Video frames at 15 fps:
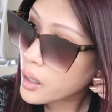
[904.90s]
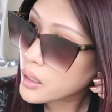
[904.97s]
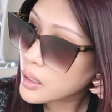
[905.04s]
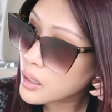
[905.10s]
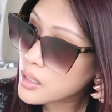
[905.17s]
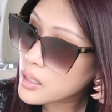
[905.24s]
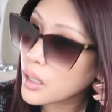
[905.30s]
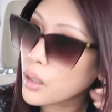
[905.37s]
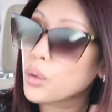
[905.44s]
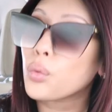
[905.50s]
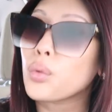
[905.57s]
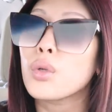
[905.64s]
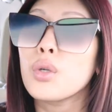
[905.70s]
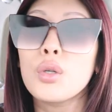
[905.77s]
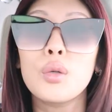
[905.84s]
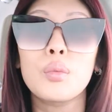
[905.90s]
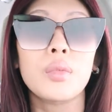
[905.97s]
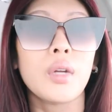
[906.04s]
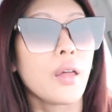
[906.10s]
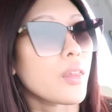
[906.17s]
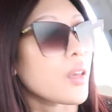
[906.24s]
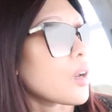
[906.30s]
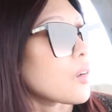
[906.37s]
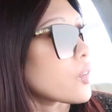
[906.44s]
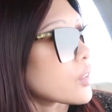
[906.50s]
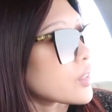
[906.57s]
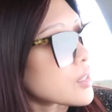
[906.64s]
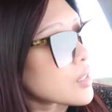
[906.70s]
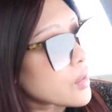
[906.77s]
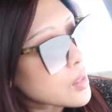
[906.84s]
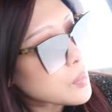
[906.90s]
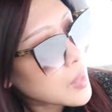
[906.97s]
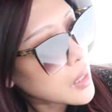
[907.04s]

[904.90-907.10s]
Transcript: He needs to get groomed. I think I've already said this